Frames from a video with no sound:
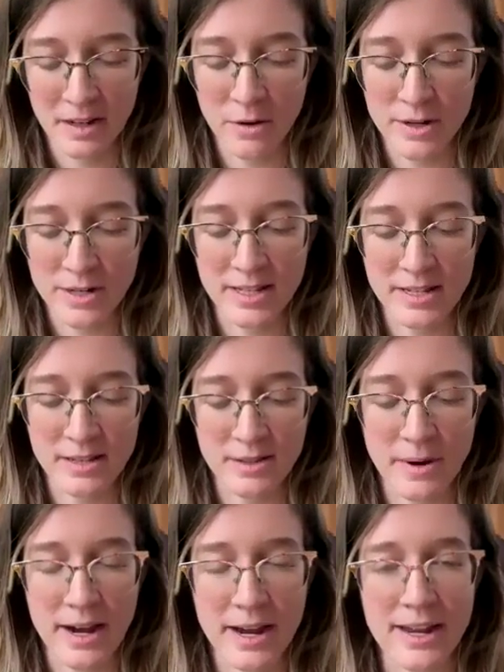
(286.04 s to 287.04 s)
Of course, this
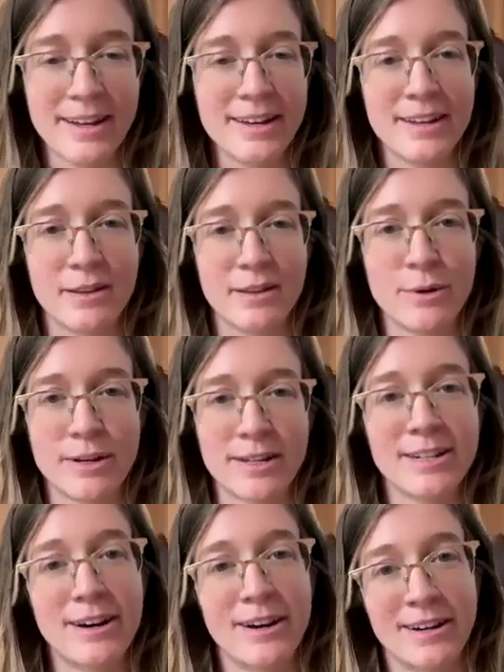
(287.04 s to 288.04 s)
is why the
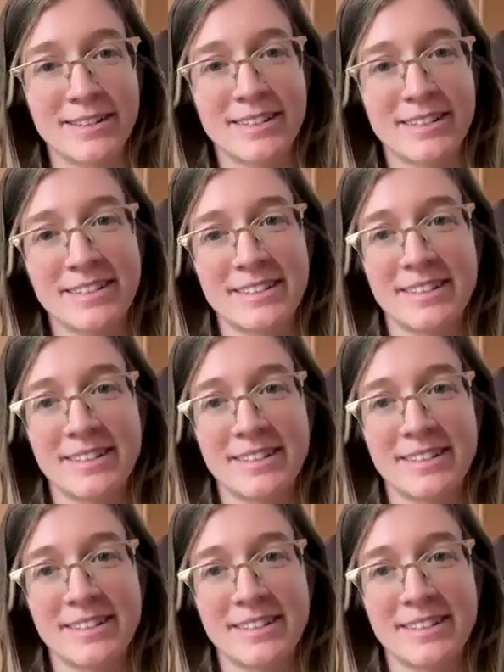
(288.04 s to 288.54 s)
Buddha taught.